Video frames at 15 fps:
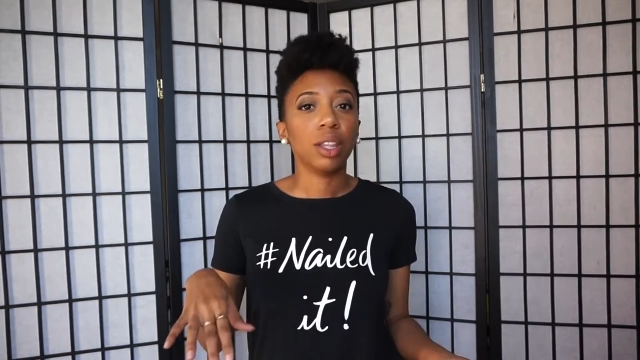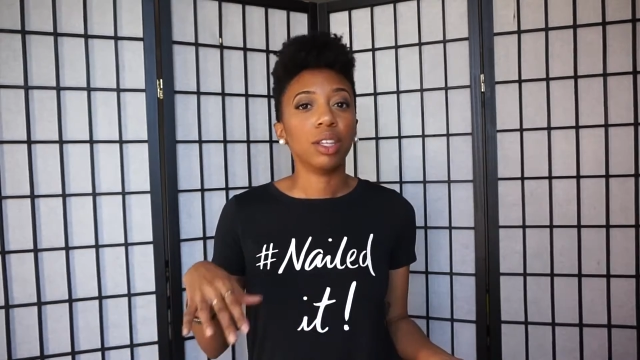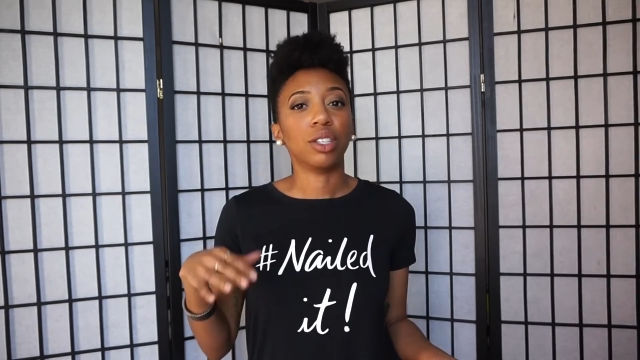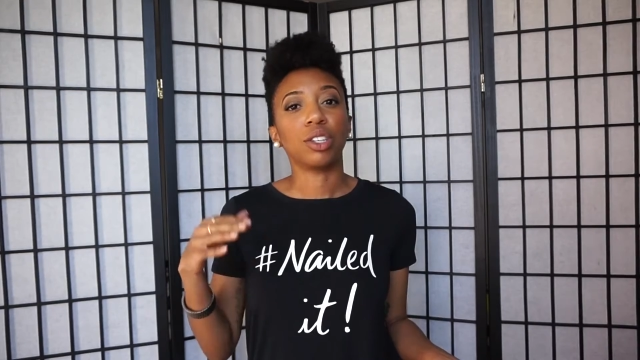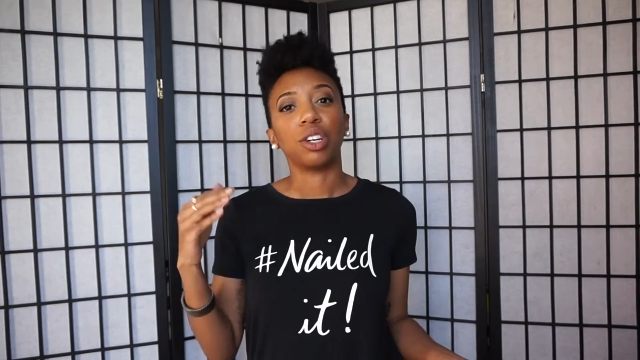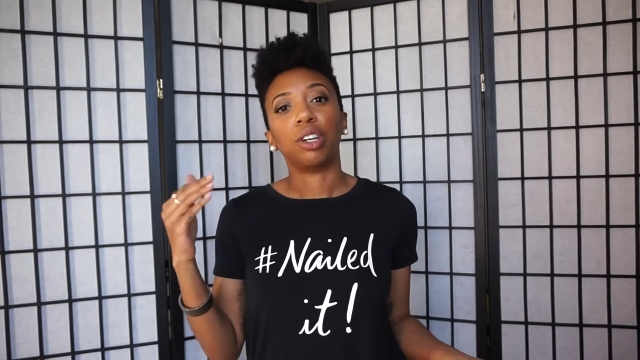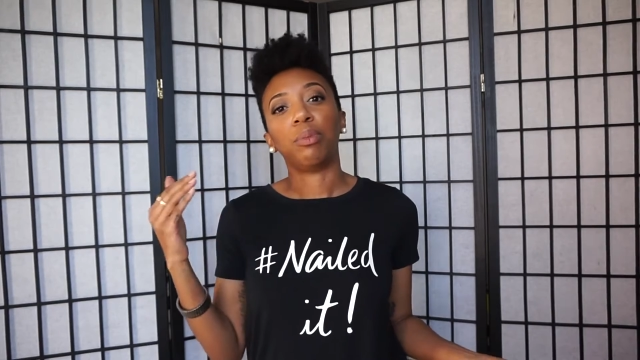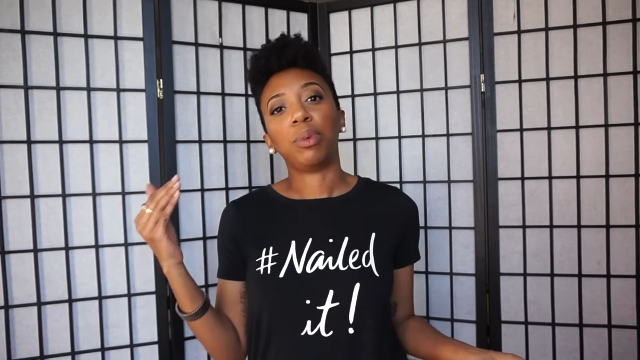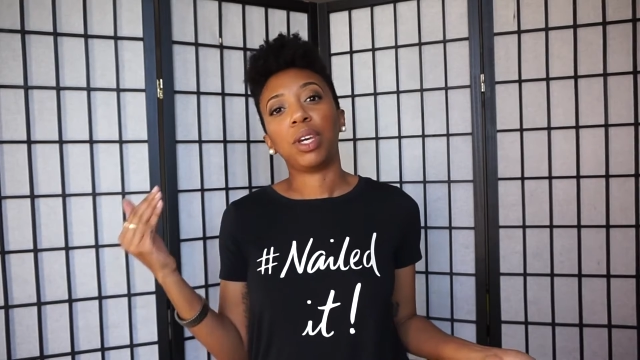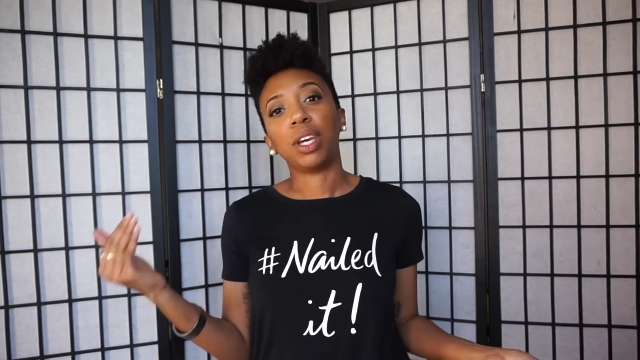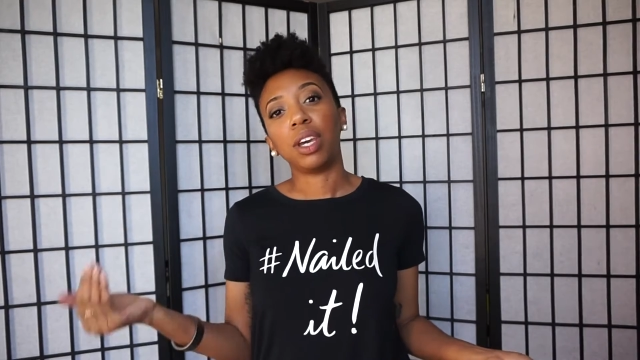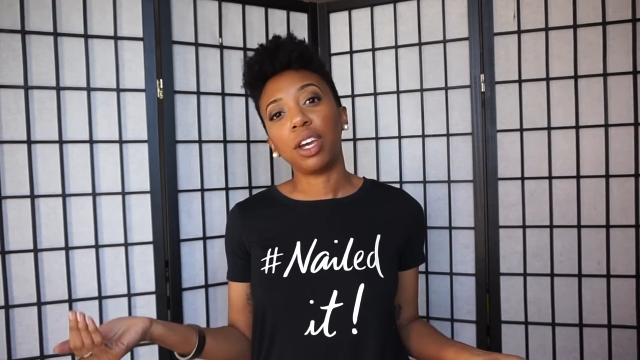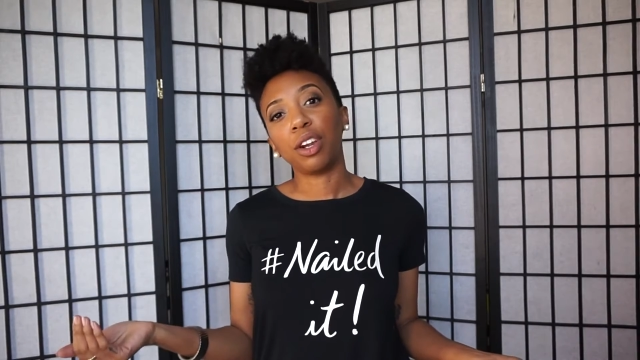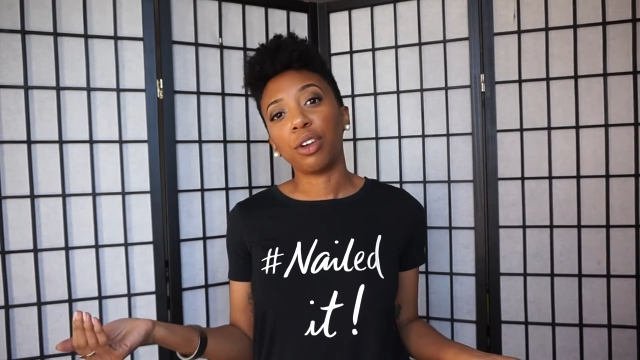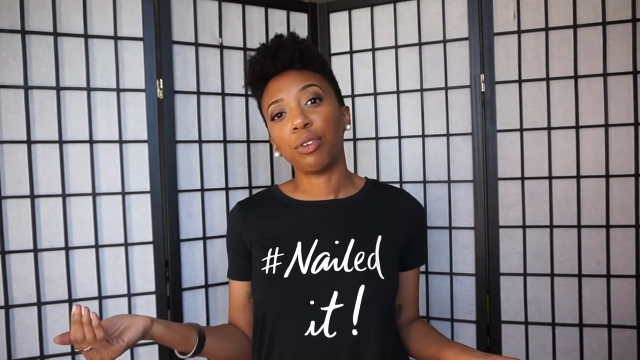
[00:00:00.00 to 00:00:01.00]
It's going to be
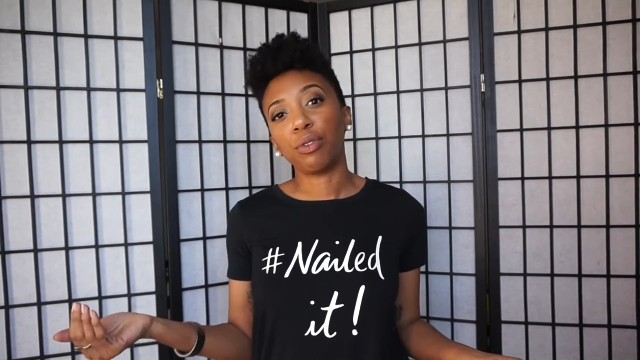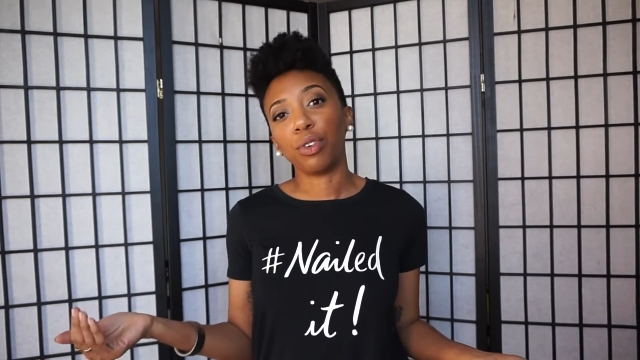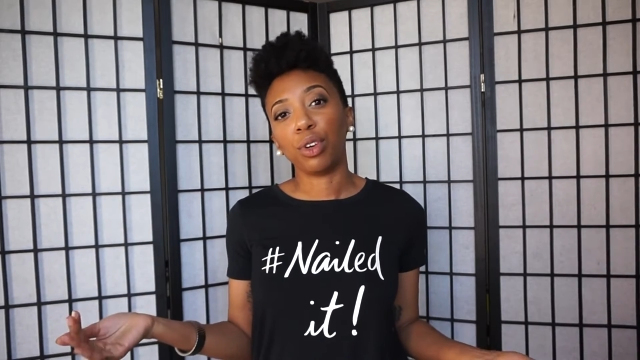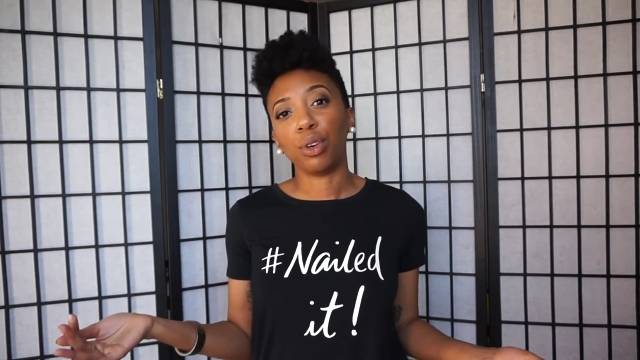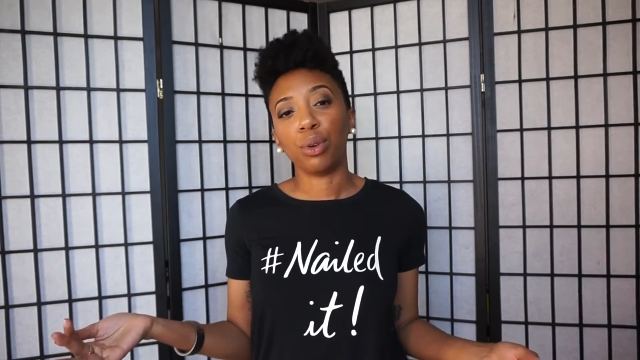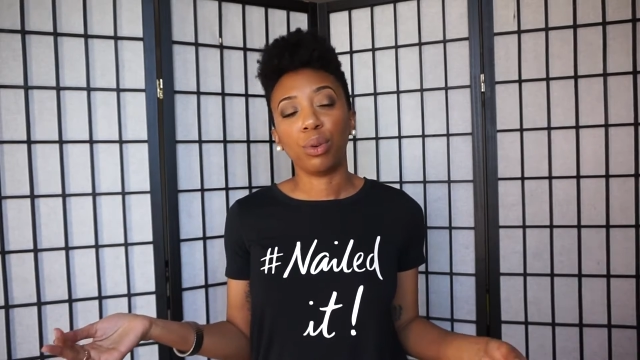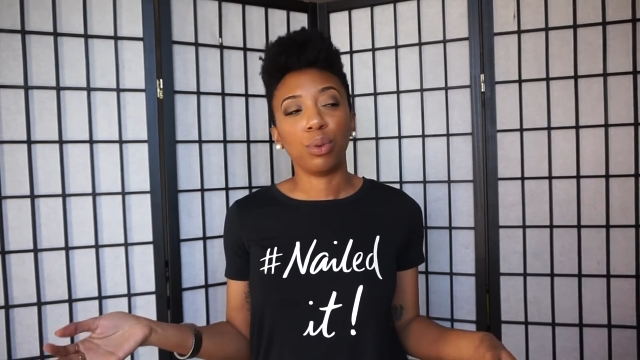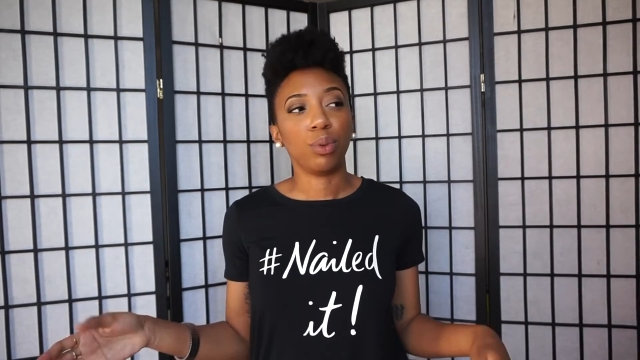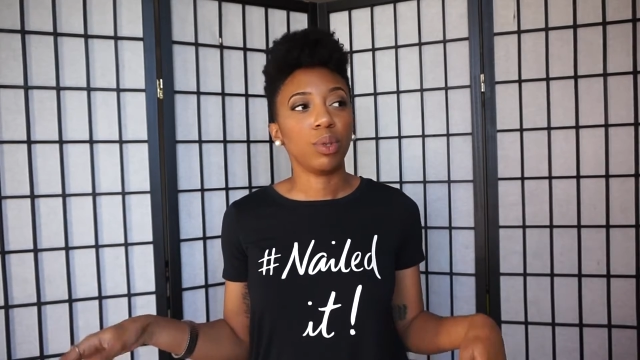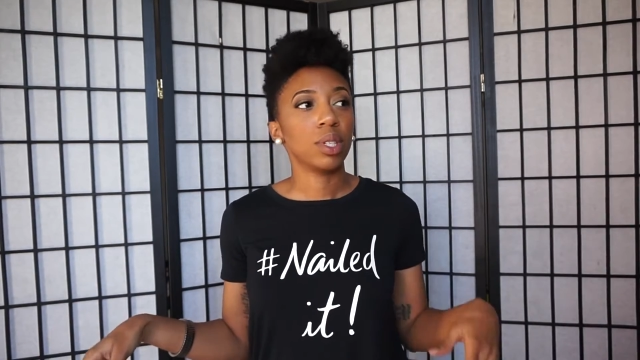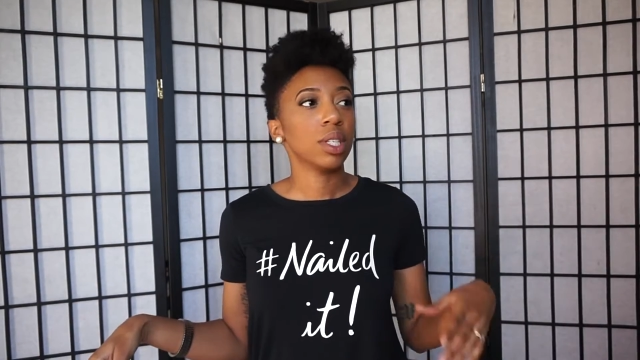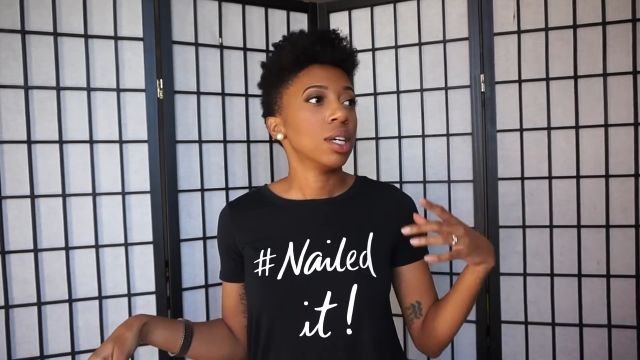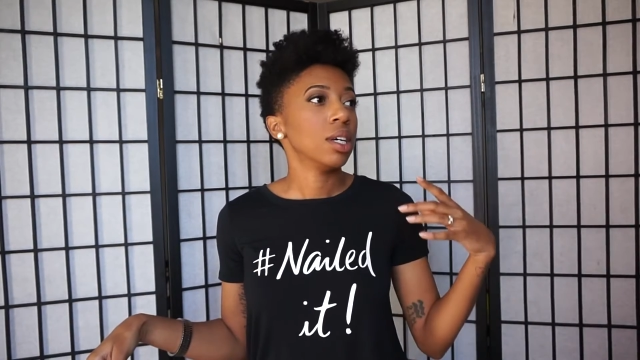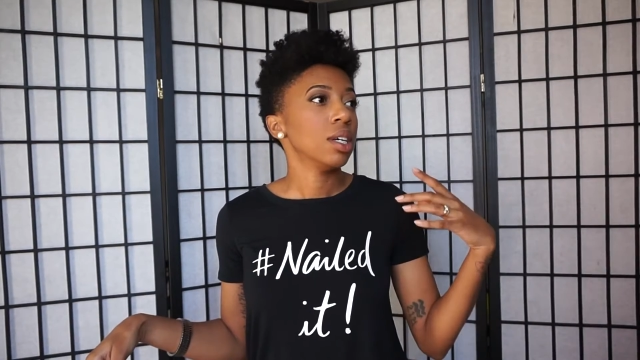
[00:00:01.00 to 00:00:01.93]
interviews,